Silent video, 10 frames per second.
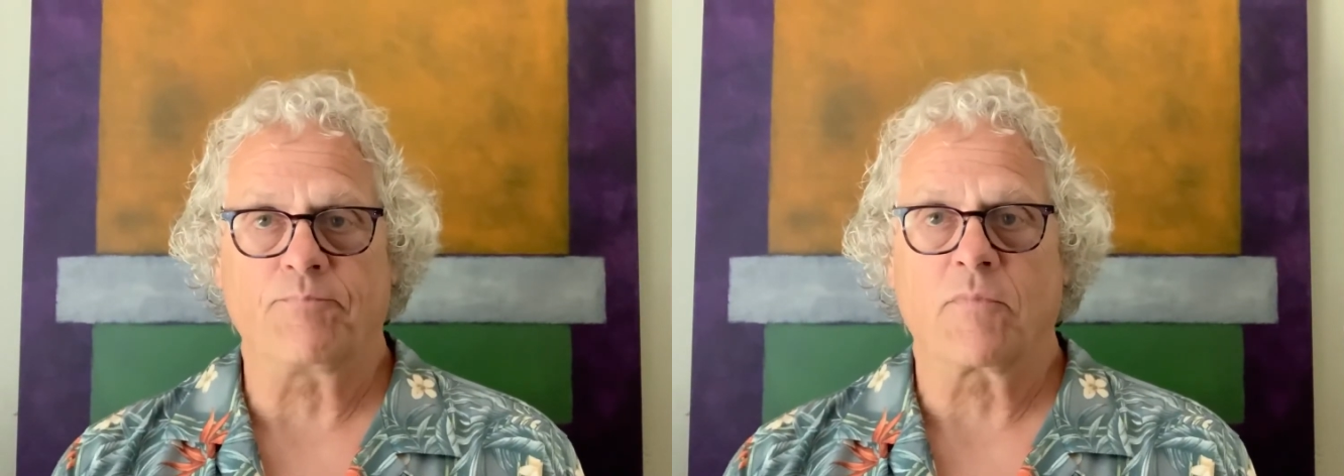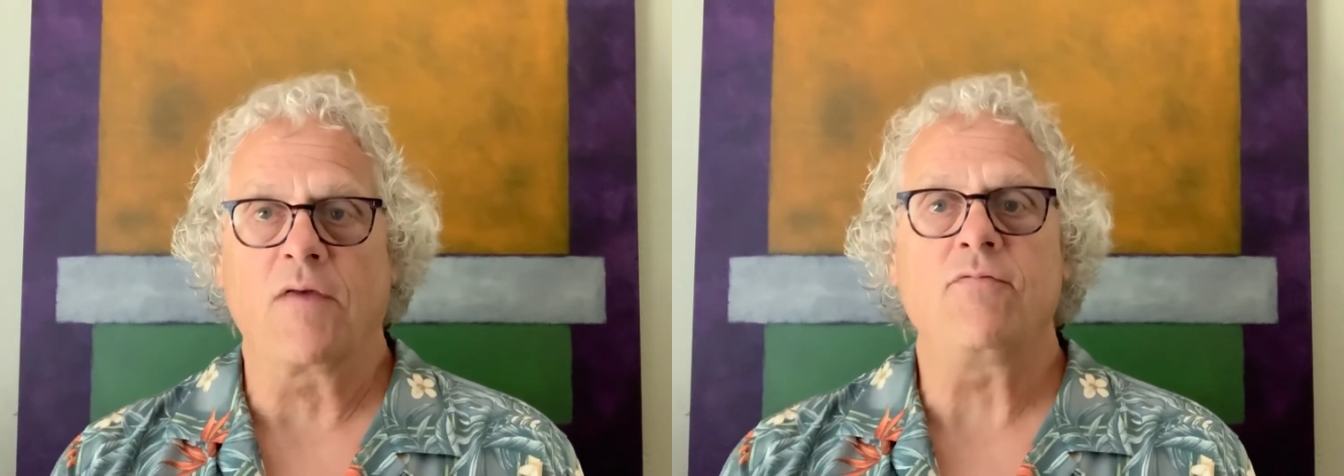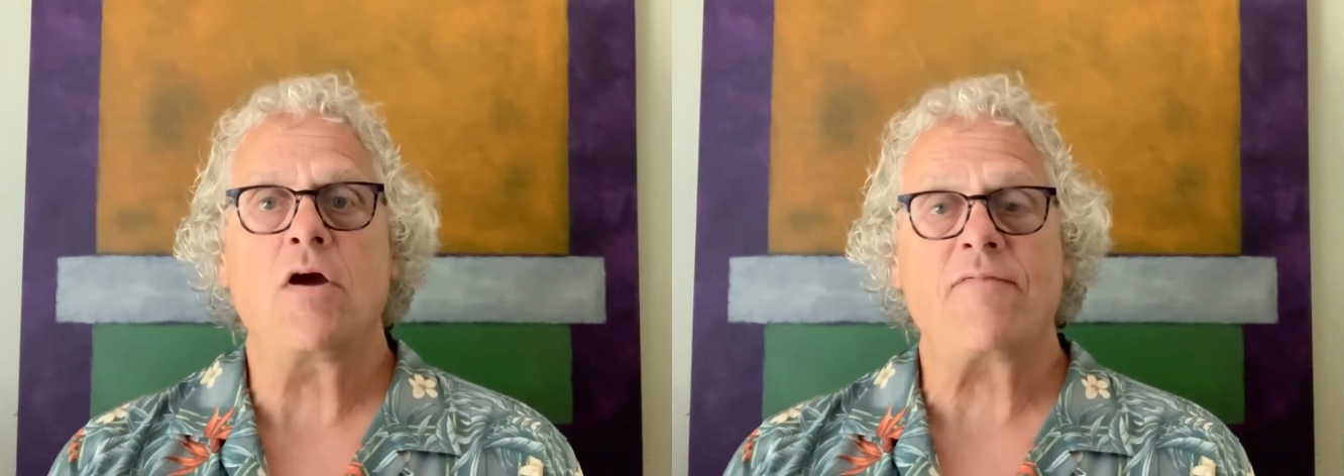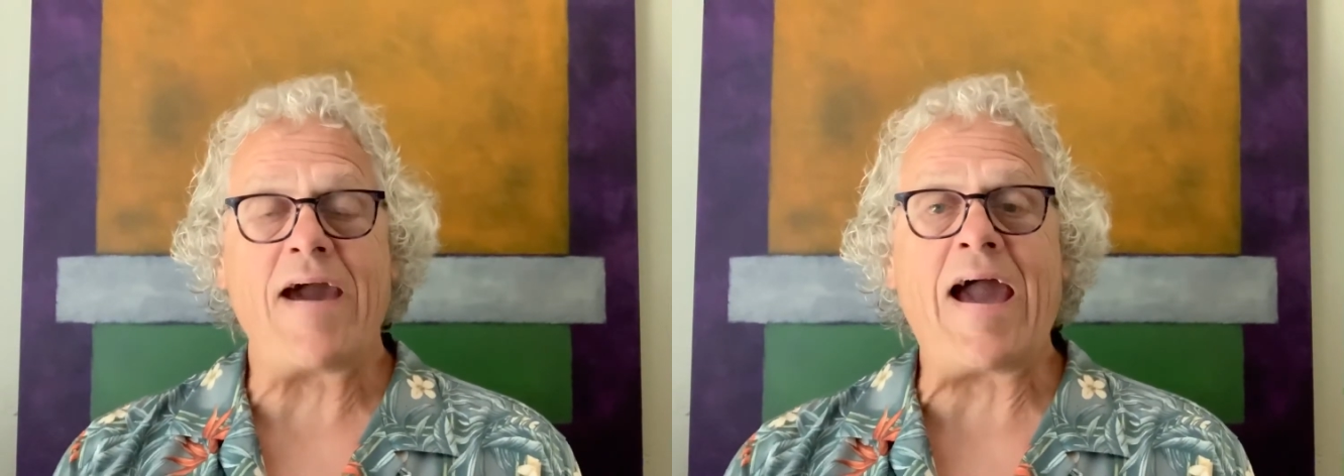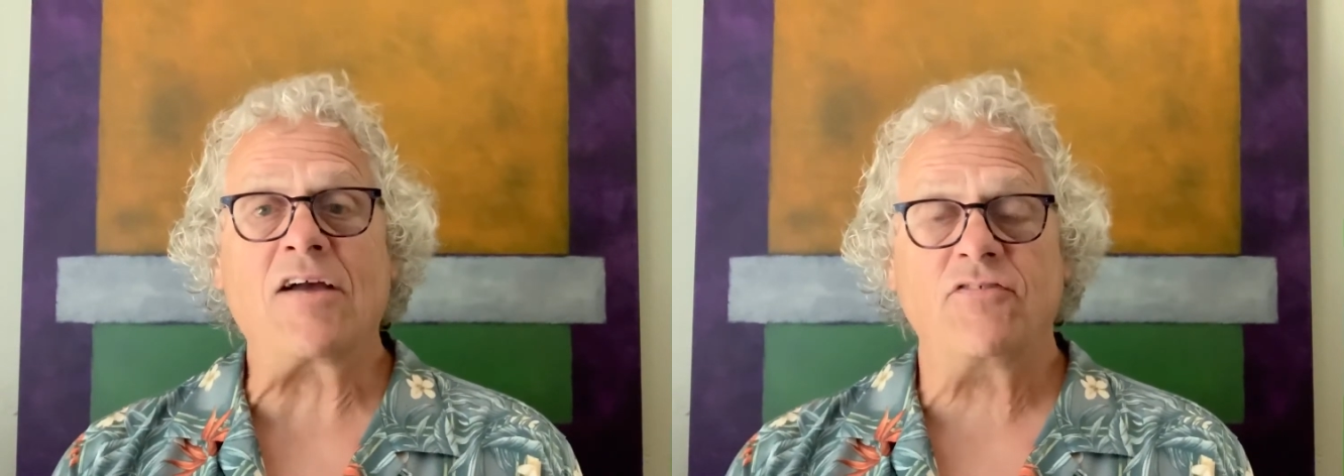If you have
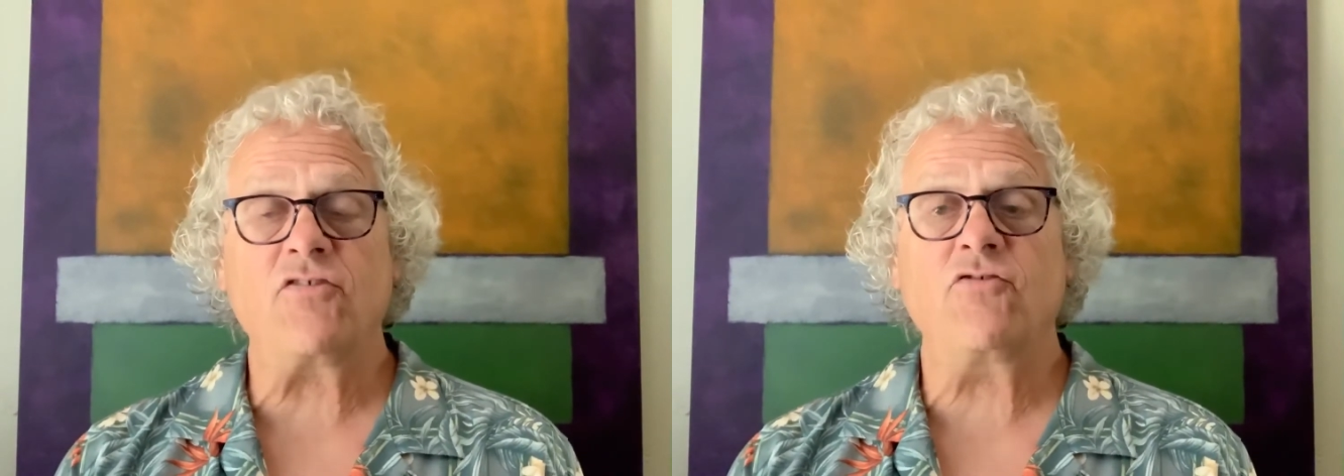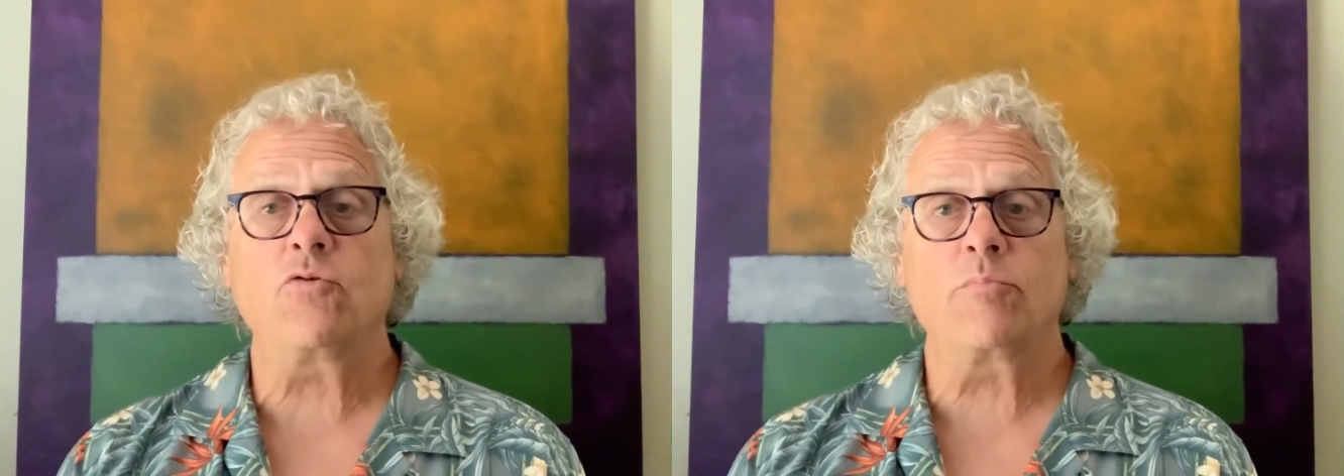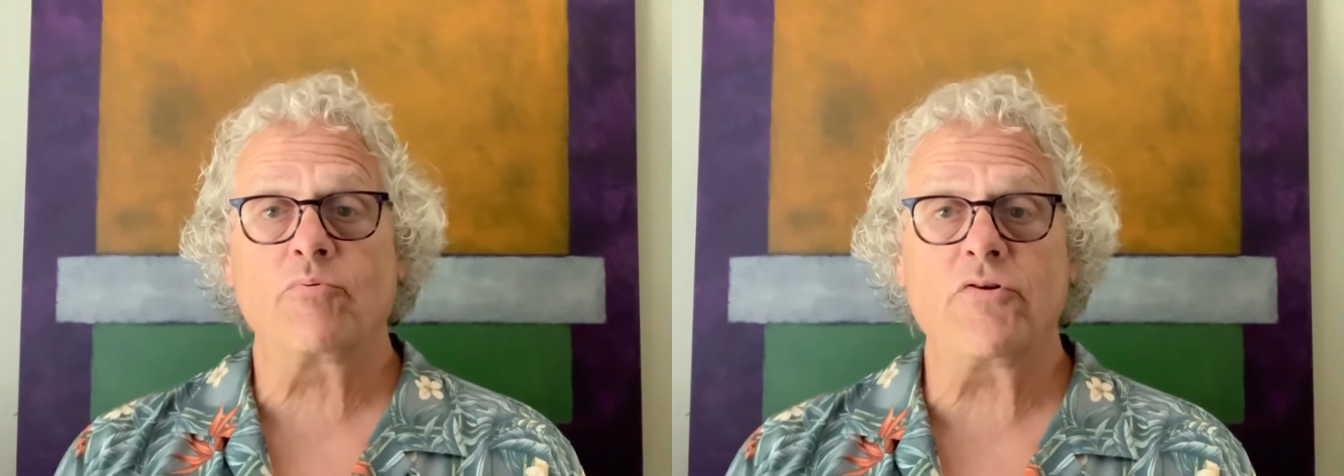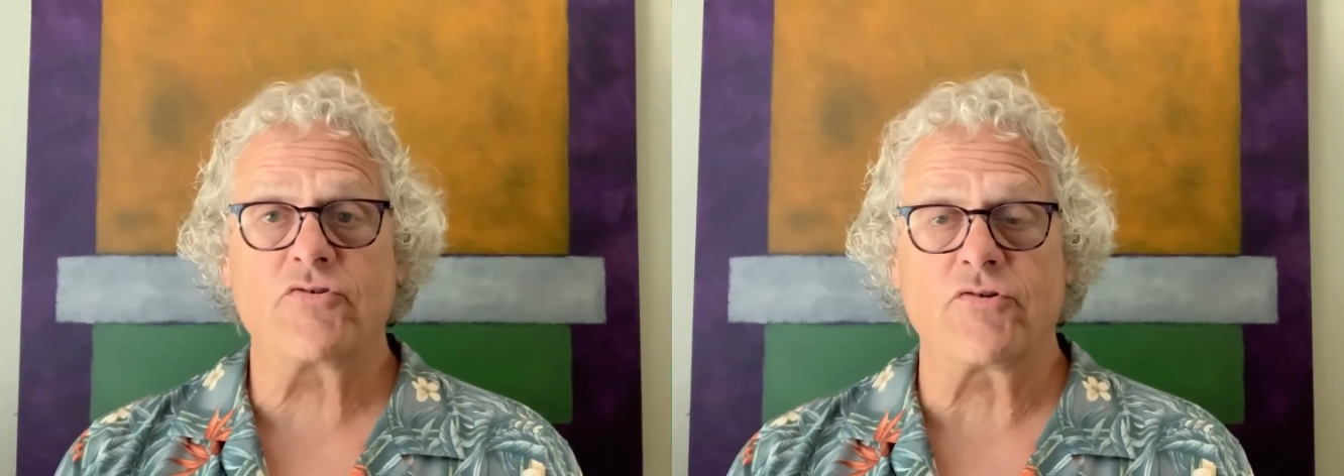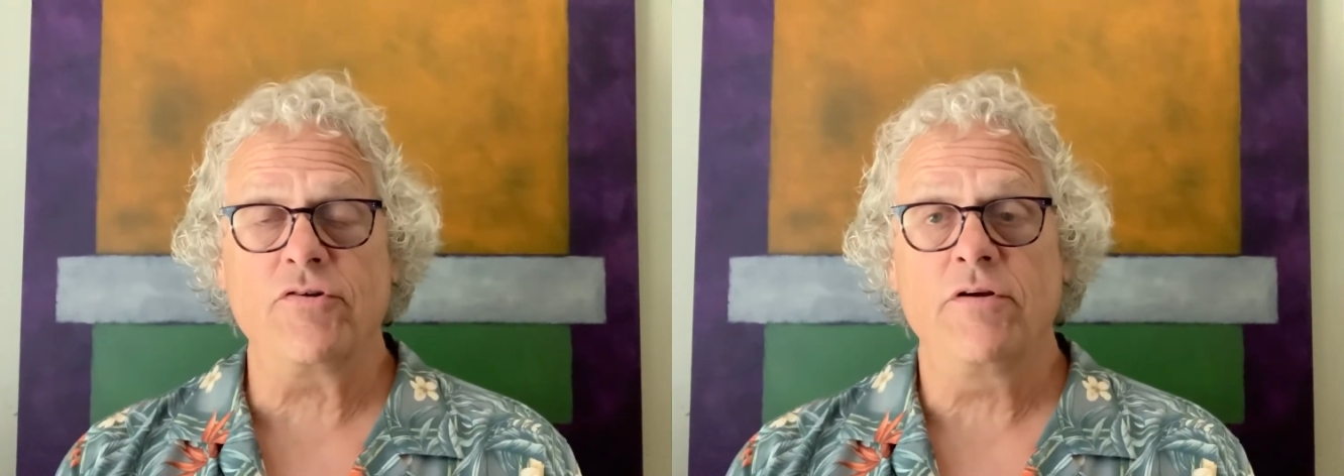access to a
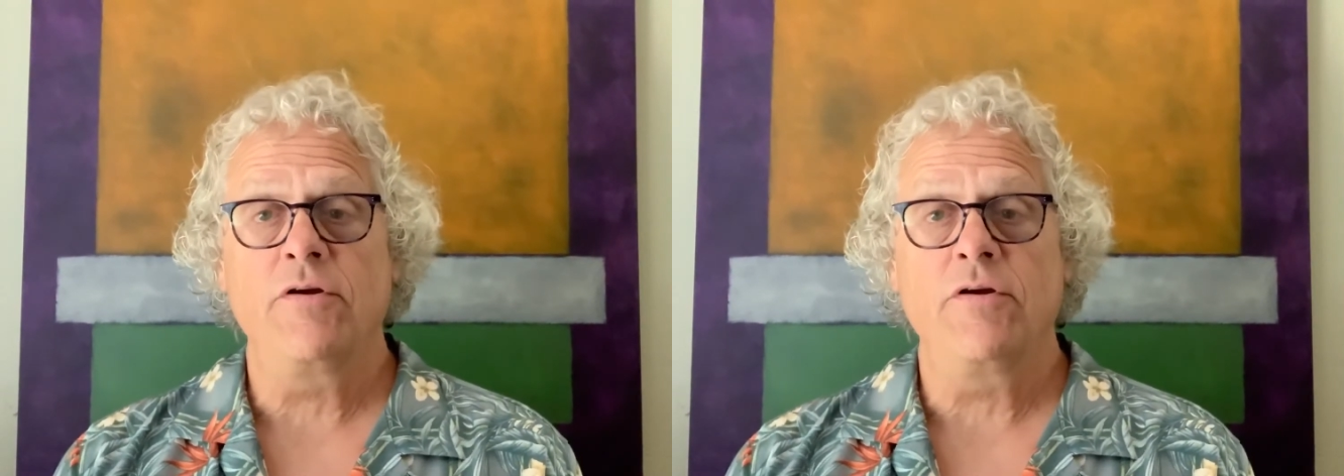printer,